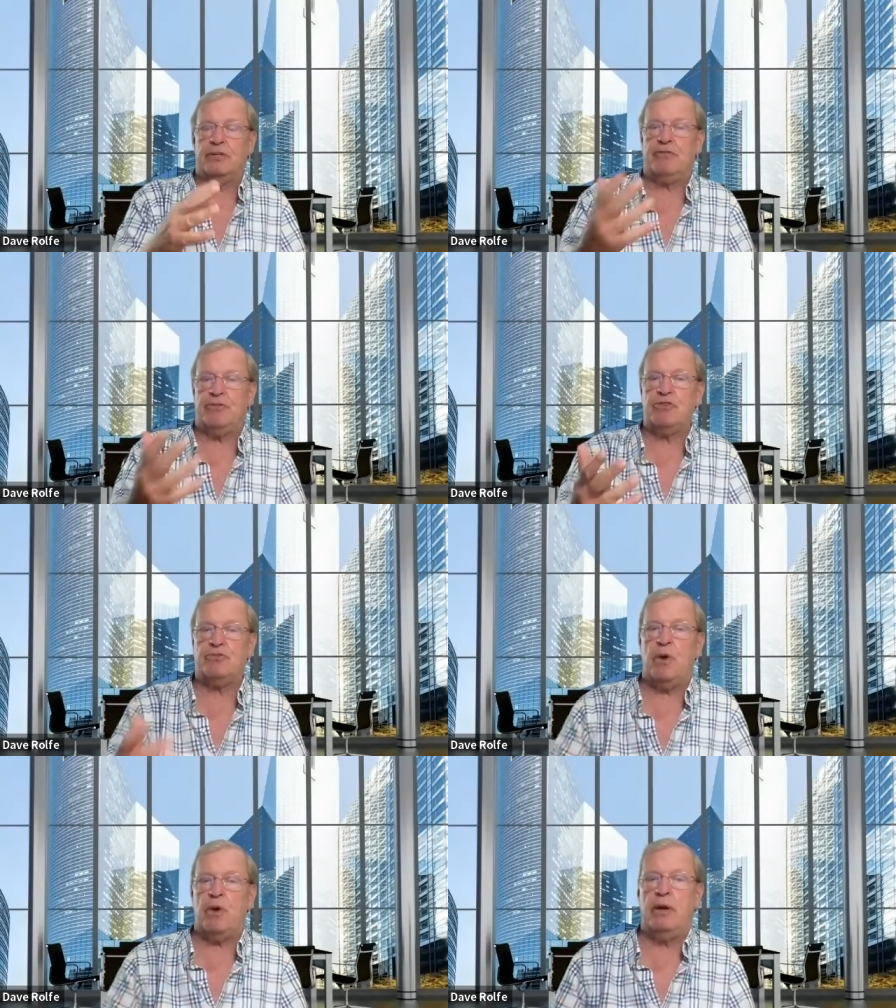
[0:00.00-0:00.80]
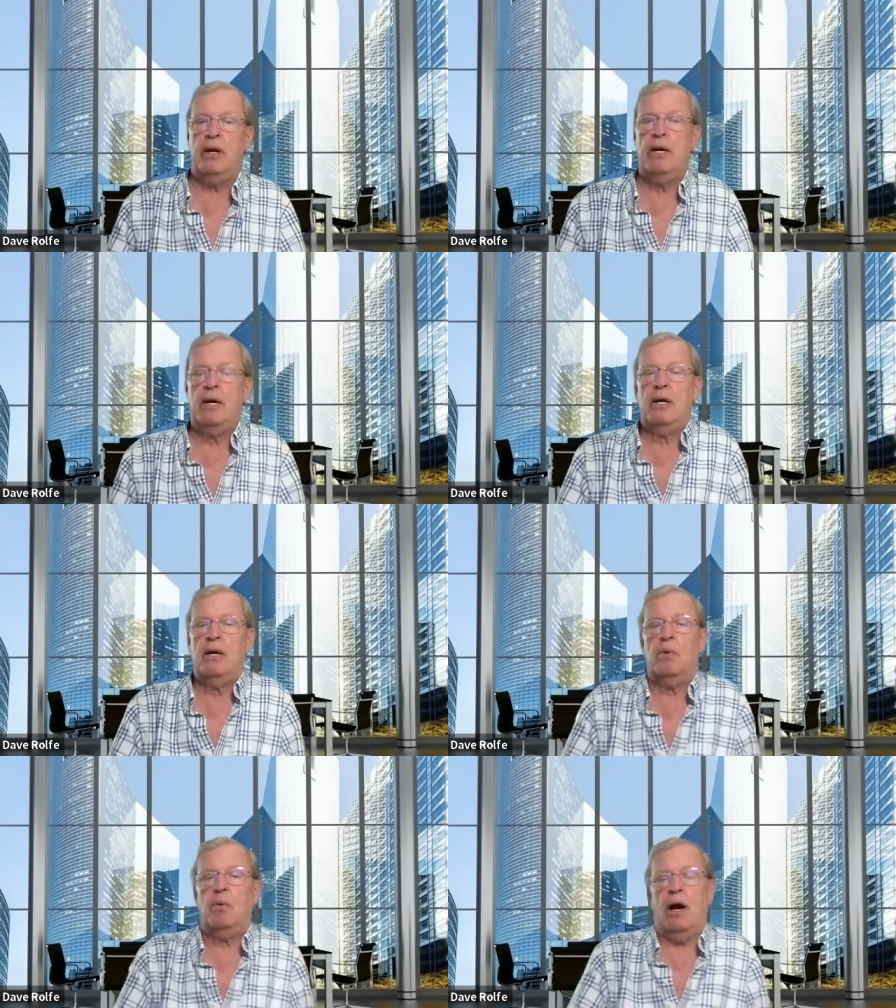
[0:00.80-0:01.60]
And the first one
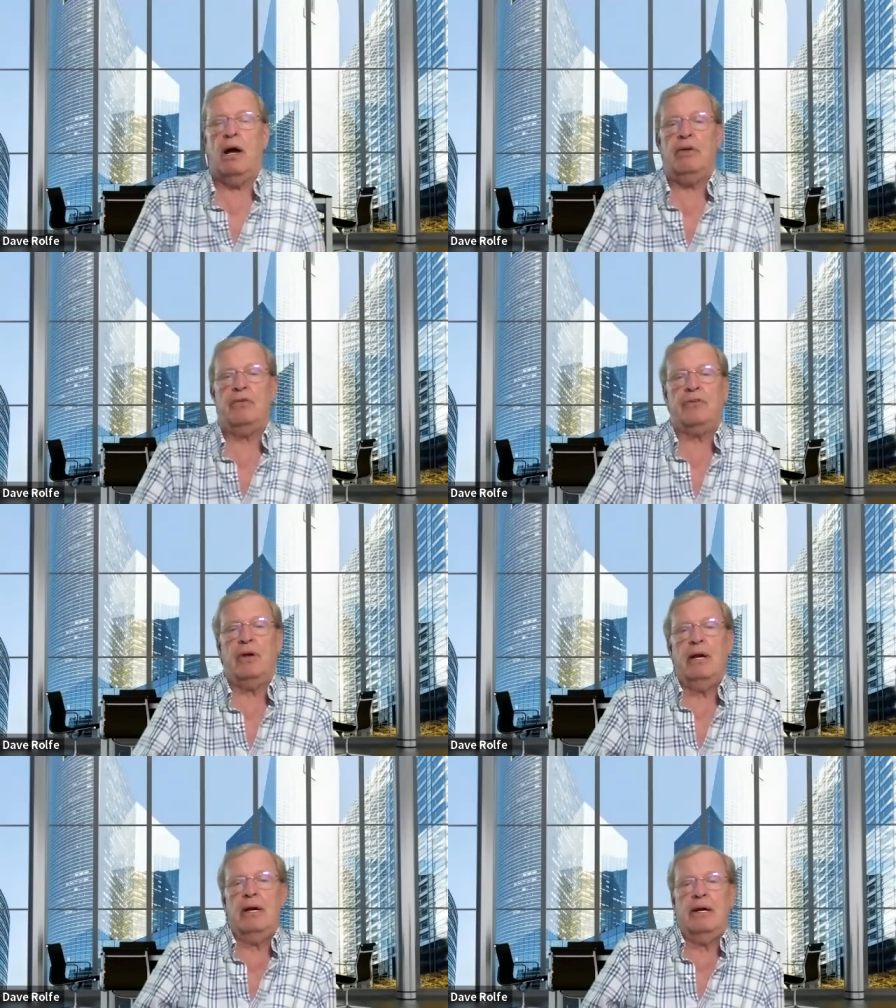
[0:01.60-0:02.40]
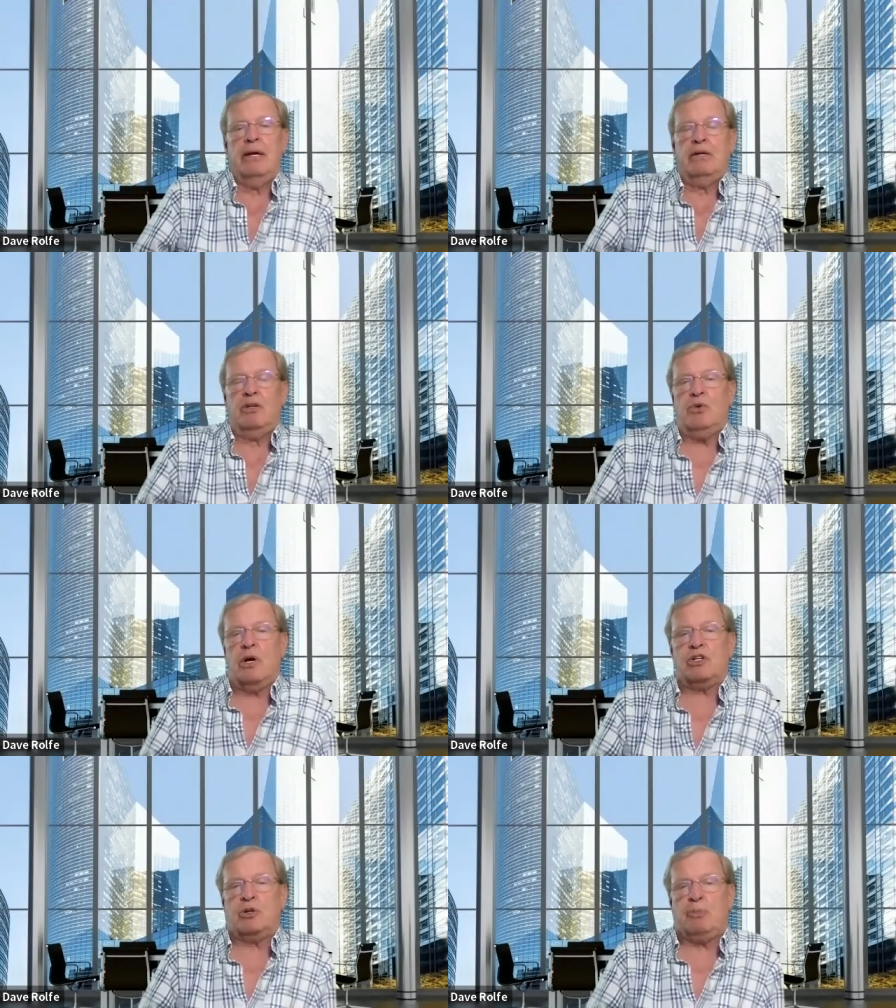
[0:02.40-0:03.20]
was you
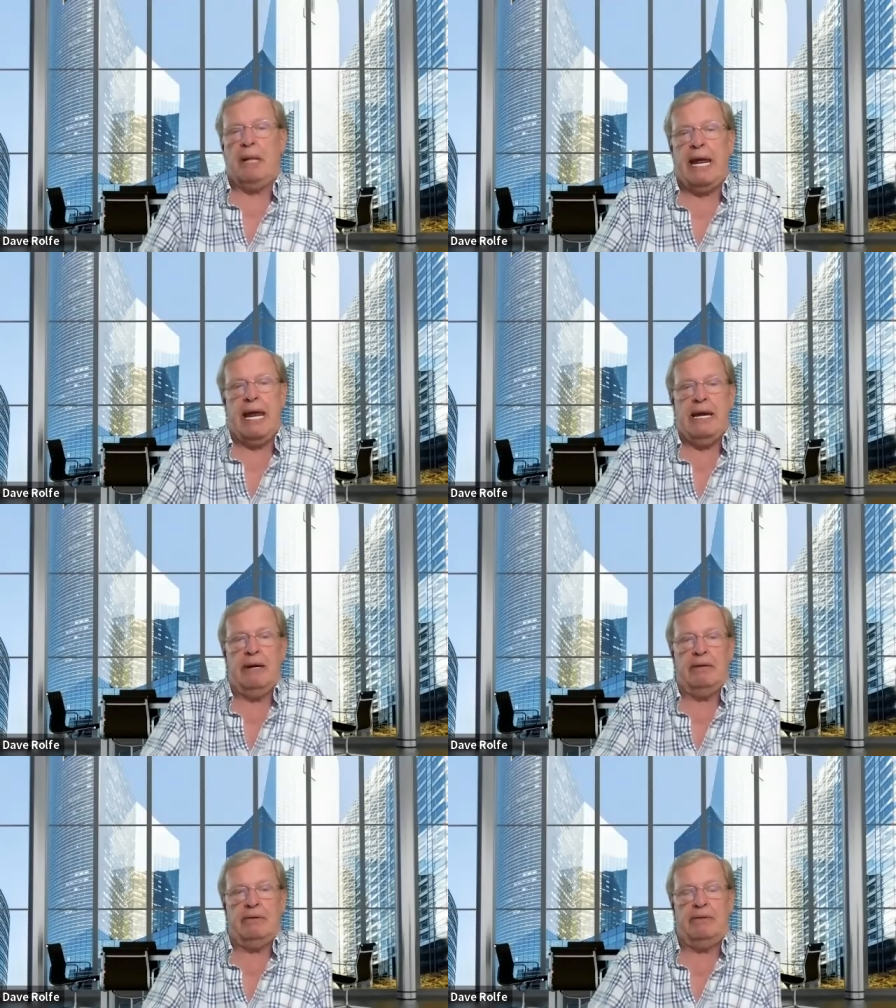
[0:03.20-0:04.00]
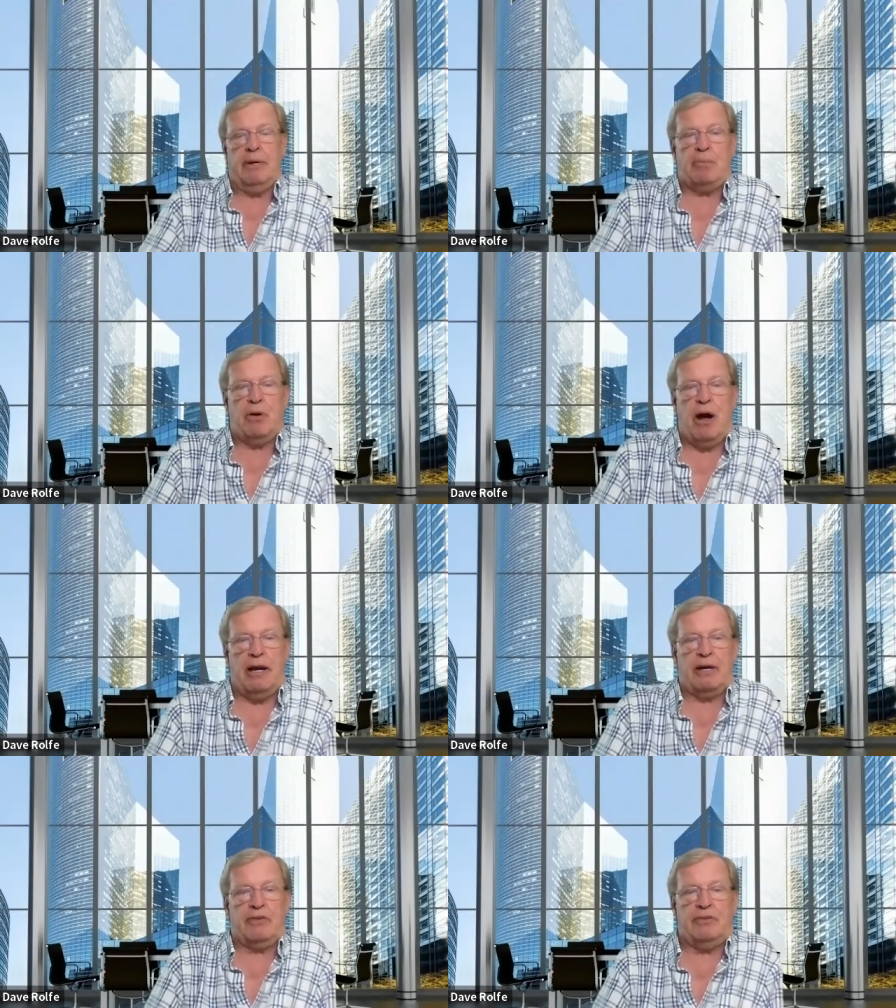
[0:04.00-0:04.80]
explain the
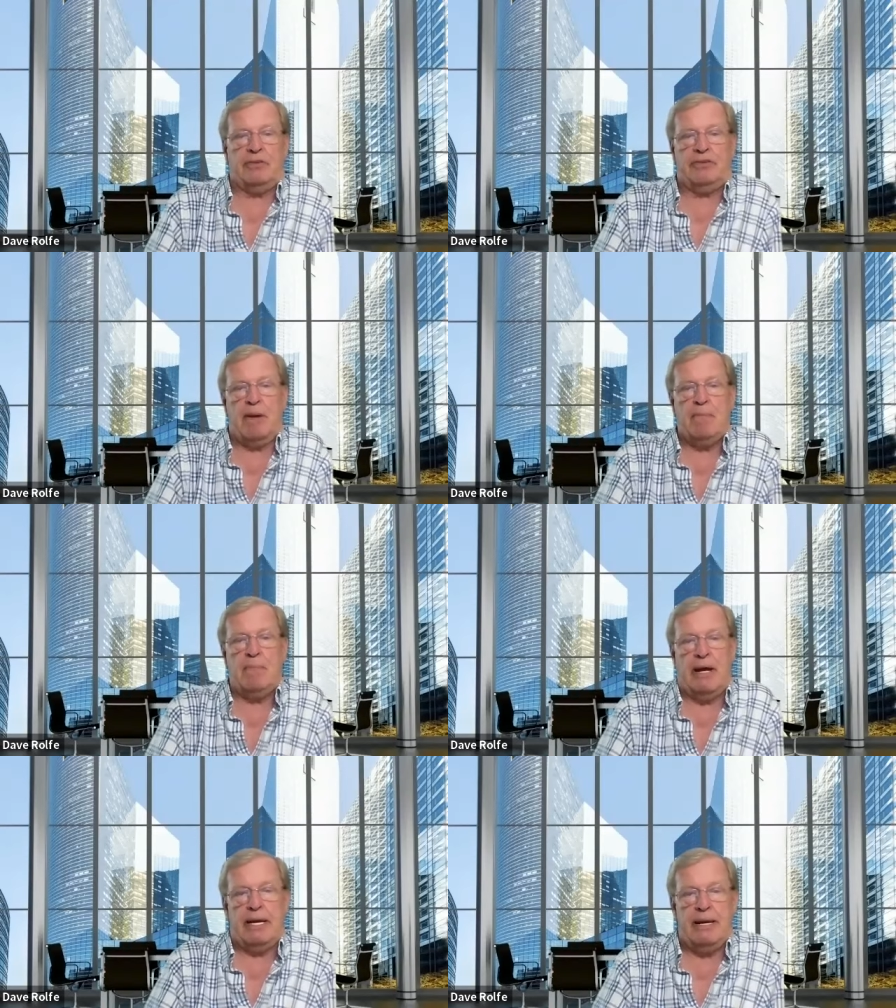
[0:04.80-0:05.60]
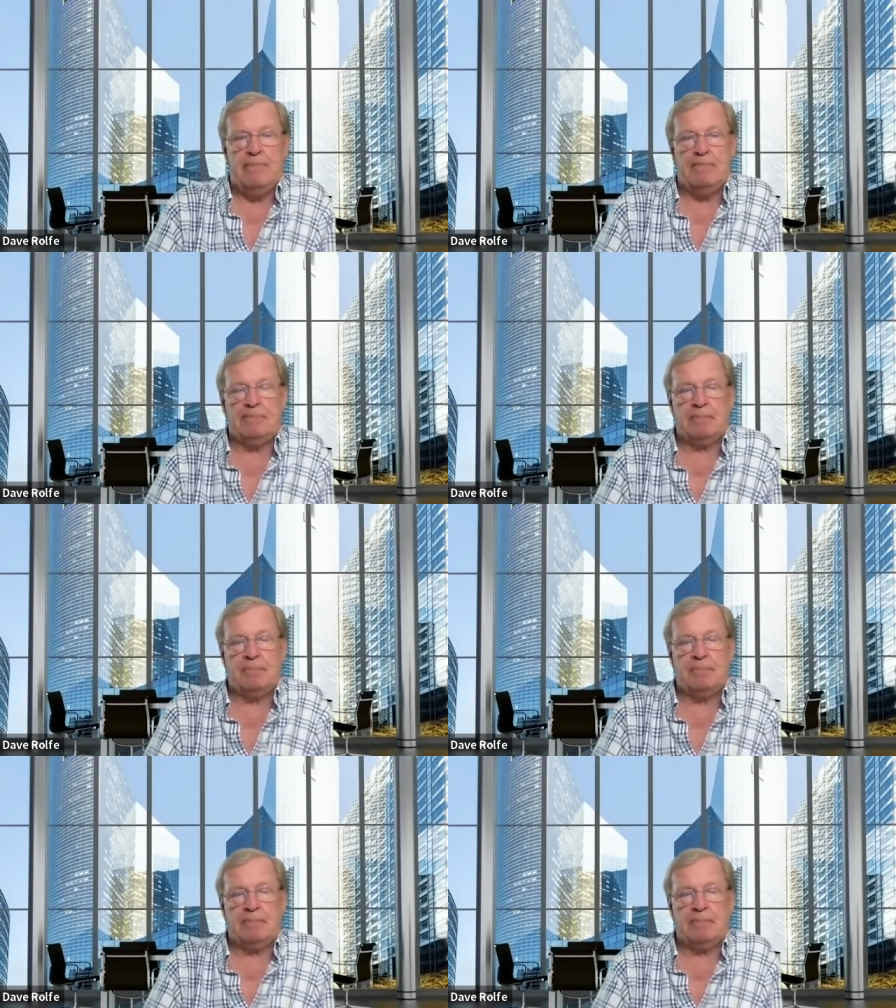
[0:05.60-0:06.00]
products to somebody